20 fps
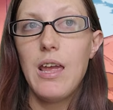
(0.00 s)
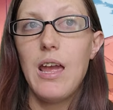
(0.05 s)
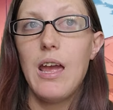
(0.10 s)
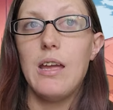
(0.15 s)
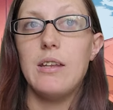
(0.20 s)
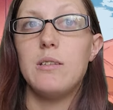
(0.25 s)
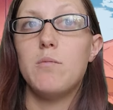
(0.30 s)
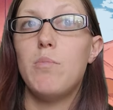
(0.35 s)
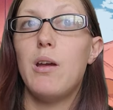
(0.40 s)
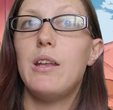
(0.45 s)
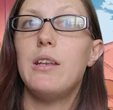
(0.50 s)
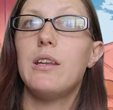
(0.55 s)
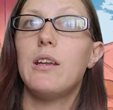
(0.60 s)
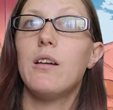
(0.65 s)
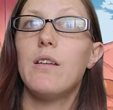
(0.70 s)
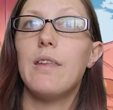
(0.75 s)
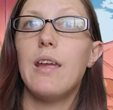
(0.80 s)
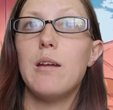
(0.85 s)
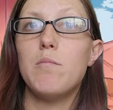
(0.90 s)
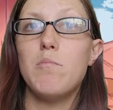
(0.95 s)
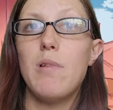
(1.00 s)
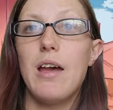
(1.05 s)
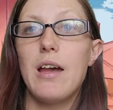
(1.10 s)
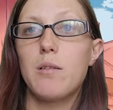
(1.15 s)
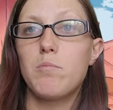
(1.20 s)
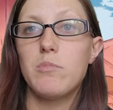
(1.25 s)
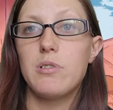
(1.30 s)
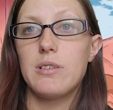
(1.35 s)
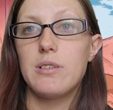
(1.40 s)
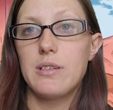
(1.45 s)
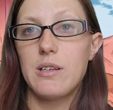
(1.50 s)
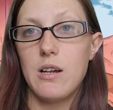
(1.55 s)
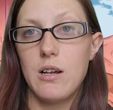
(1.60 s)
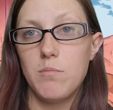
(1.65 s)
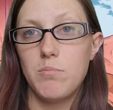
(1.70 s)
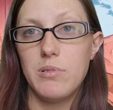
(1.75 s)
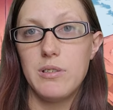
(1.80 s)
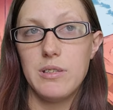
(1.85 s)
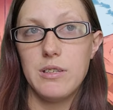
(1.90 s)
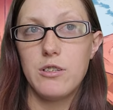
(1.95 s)
And depending on that magma's
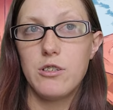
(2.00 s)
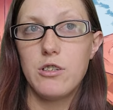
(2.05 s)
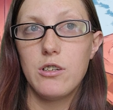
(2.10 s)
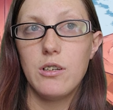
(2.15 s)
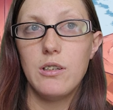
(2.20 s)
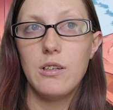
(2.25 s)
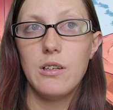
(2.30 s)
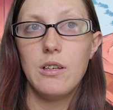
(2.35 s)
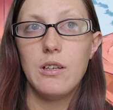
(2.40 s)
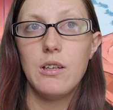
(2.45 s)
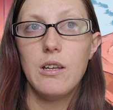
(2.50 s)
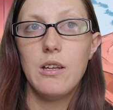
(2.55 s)
composition,